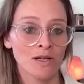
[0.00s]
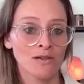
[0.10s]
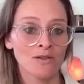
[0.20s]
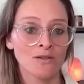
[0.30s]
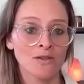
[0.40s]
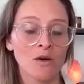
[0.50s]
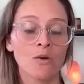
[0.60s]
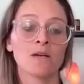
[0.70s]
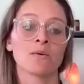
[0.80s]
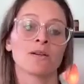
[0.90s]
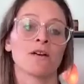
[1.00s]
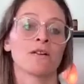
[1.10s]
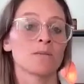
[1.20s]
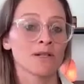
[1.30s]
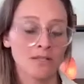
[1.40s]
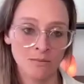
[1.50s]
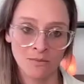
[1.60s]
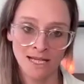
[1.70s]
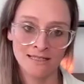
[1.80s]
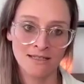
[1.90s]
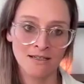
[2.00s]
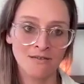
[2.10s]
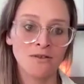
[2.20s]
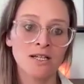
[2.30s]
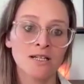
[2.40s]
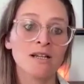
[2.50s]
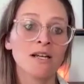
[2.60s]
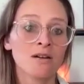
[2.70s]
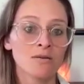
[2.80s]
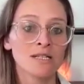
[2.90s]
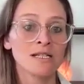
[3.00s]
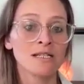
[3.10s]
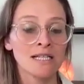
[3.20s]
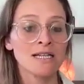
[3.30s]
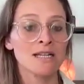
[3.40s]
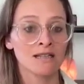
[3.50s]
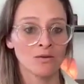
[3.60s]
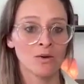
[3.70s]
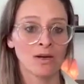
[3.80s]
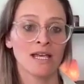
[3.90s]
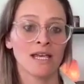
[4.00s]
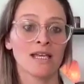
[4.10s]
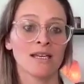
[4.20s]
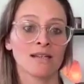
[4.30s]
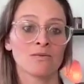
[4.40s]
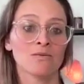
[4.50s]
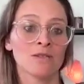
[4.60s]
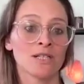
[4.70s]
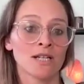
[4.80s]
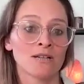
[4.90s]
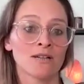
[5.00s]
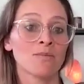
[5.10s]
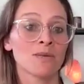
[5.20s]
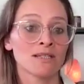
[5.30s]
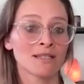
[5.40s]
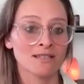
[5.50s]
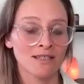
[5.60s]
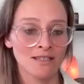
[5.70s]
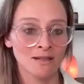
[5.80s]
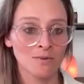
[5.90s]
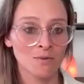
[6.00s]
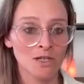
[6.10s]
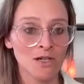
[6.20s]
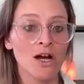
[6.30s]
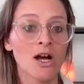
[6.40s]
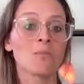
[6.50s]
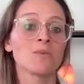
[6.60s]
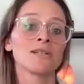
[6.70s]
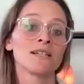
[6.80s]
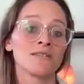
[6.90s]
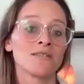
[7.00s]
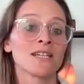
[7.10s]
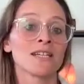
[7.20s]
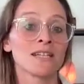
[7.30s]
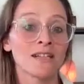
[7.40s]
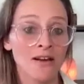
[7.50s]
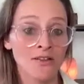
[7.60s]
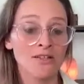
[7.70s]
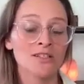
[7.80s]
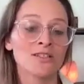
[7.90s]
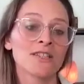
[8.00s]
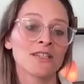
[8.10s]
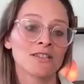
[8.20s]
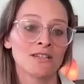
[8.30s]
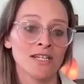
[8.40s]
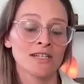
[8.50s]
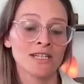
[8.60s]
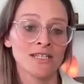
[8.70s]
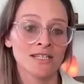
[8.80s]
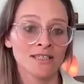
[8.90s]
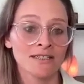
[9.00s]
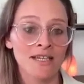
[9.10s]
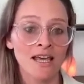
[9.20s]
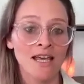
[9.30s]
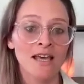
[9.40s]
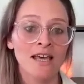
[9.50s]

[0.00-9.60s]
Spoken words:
soils, going 100% plastic free, really leading the way in regenerative business systems where you're uplifting others and their unique genius.